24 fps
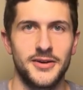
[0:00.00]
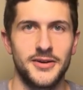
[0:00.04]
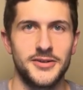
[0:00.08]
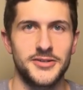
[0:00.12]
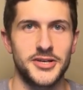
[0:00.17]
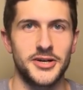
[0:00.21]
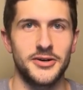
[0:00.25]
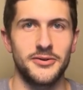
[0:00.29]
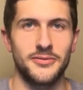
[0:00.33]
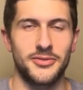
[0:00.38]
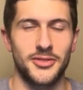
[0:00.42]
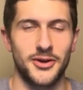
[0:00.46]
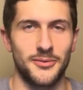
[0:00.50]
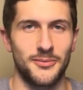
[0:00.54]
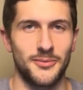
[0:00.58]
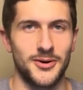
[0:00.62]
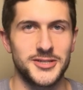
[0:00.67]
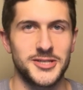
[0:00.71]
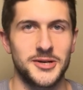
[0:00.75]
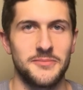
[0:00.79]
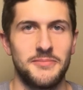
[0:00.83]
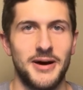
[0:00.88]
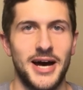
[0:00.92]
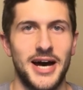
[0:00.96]
So there
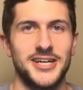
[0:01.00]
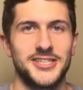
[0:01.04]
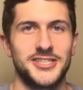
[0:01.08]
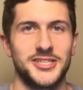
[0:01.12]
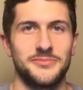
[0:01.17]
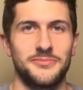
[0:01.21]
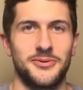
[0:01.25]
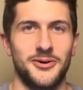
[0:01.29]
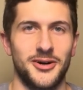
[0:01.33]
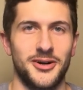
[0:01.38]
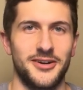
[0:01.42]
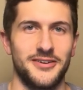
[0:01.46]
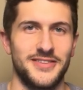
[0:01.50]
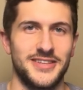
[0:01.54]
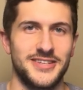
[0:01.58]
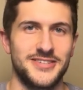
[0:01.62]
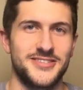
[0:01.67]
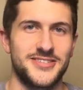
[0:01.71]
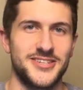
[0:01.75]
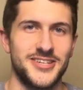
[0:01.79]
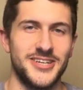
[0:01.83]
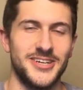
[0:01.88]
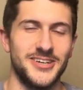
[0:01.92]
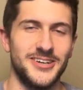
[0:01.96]
was a passion part of this
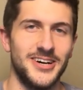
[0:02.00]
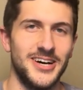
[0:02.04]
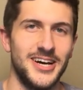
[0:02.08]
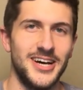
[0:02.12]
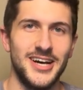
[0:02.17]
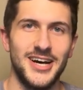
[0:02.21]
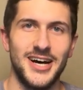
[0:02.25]
too.